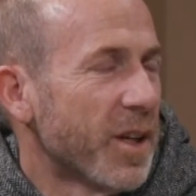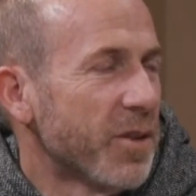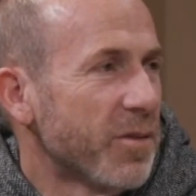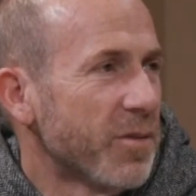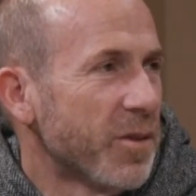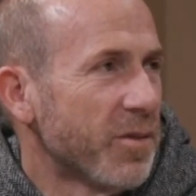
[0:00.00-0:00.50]
and
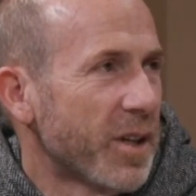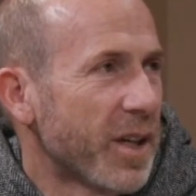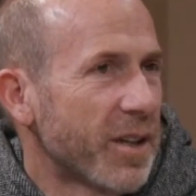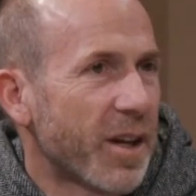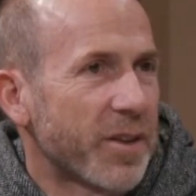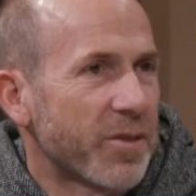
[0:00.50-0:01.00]
you, you
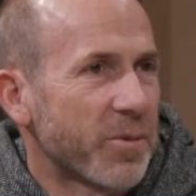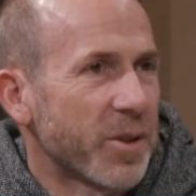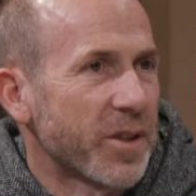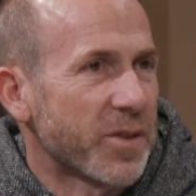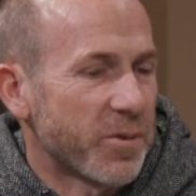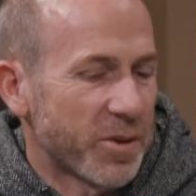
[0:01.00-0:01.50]
take less
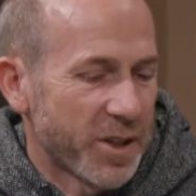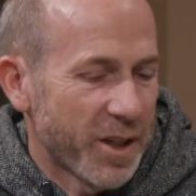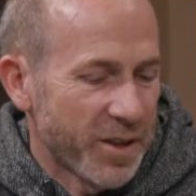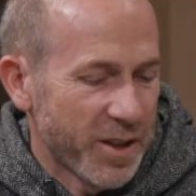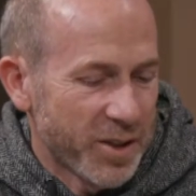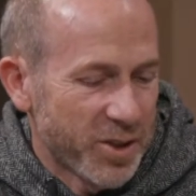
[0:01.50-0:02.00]
risk, which I
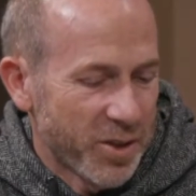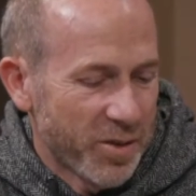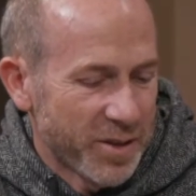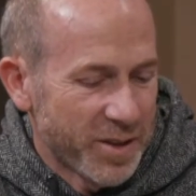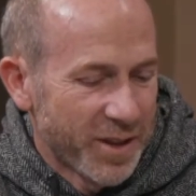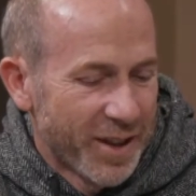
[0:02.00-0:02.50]
think show
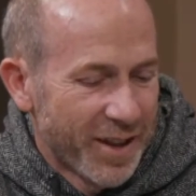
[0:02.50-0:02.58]
us